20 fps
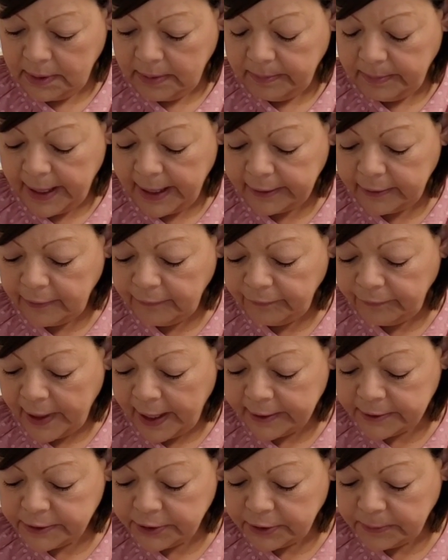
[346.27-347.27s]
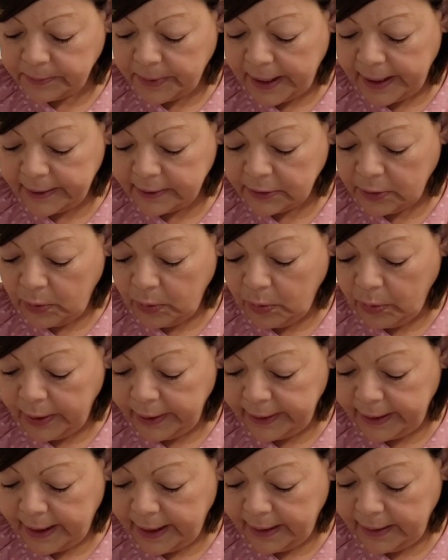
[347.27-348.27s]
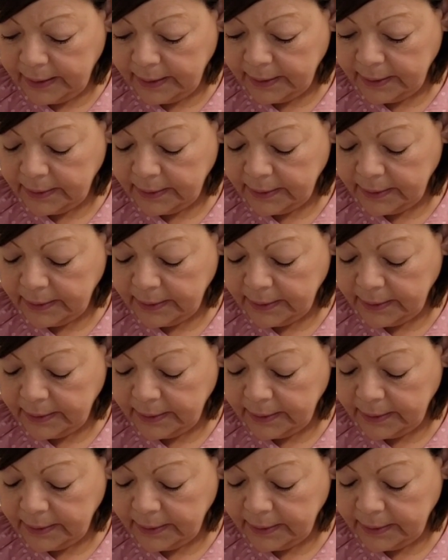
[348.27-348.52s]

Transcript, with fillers: Manufactured by La Jolla